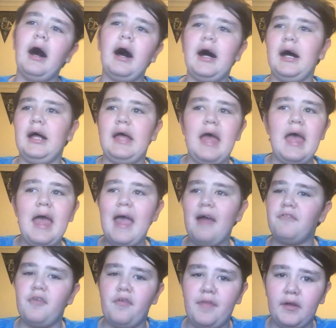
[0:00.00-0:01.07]
uh,
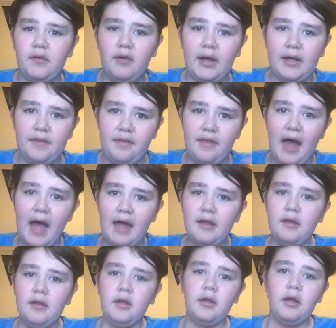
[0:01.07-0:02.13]
everything like
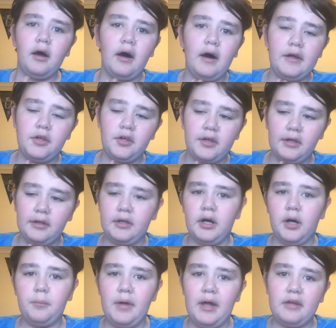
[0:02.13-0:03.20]
that. Uh, you can
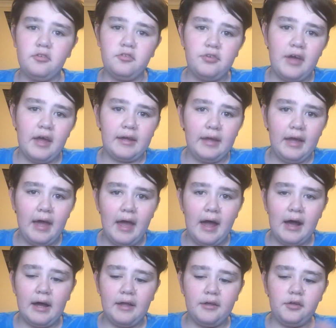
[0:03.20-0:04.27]
come and check
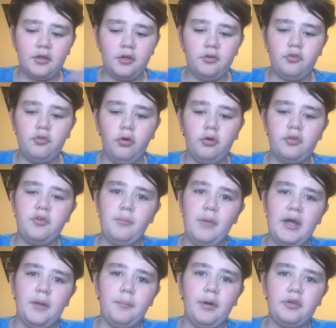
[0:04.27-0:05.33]
out and you can talk to
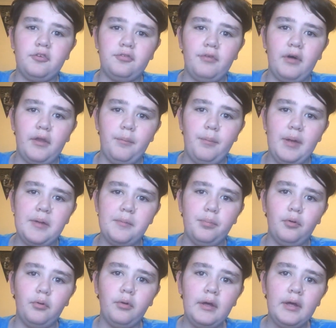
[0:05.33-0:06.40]
me and a bunch of other
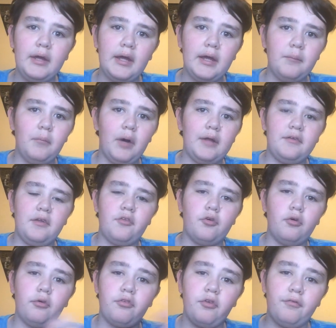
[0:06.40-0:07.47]
people in my
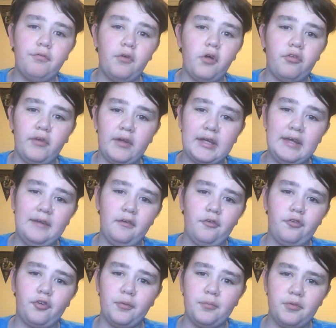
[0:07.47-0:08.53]
Discord. So first link in the
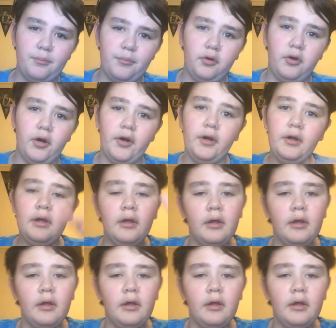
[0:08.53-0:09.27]
description below.